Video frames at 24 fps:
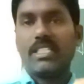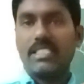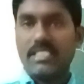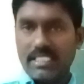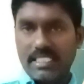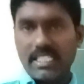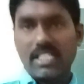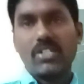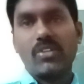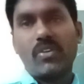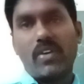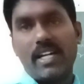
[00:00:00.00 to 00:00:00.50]
This is
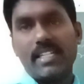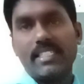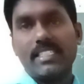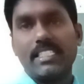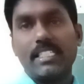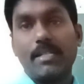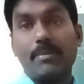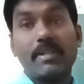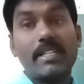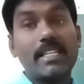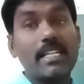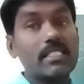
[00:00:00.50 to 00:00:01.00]
the
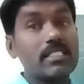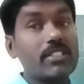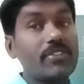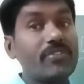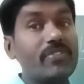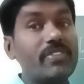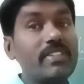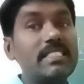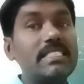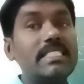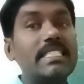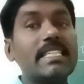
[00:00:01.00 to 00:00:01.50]
quantity, because of
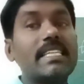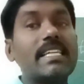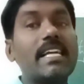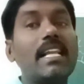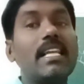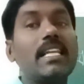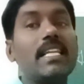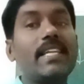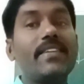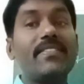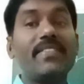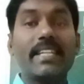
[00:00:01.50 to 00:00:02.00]

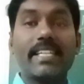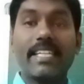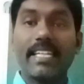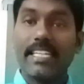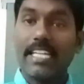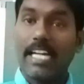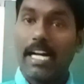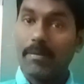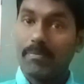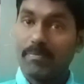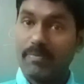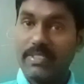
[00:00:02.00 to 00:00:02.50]
physically we can
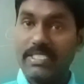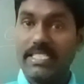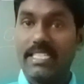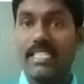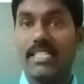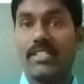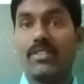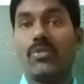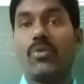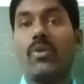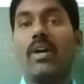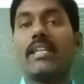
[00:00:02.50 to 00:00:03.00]

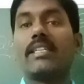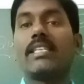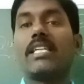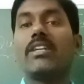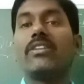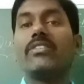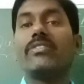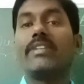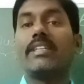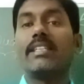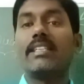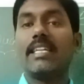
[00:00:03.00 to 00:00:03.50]
appear
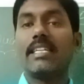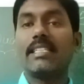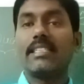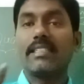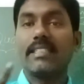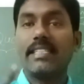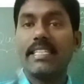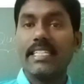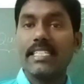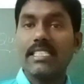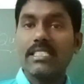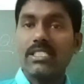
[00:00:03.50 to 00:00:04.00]
whatever the
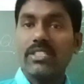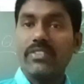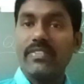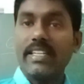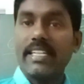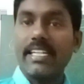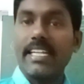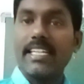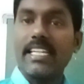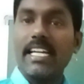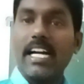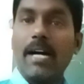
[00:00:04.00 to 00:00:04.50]
things we
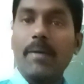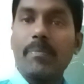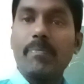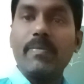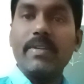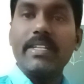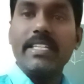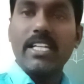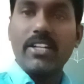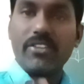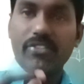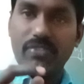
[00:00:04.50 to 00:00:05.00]
can
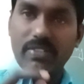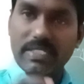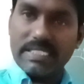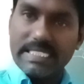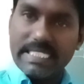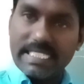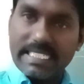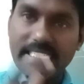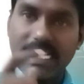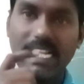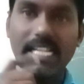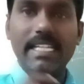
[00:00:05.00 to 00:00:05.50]
appear
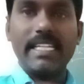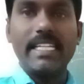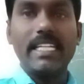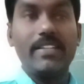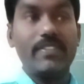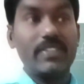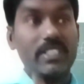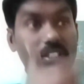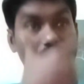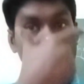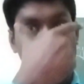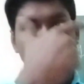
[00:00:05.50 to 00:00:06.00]
physically
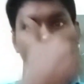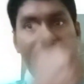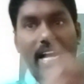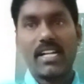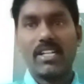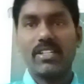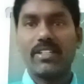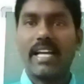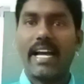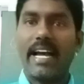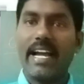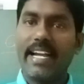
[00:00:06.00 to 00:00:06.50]
with our
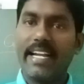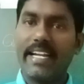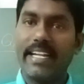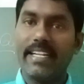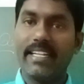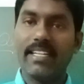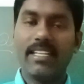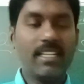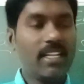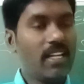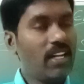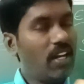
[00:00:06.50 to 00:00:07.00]
naked
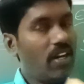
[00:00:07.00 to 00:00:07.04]
eye.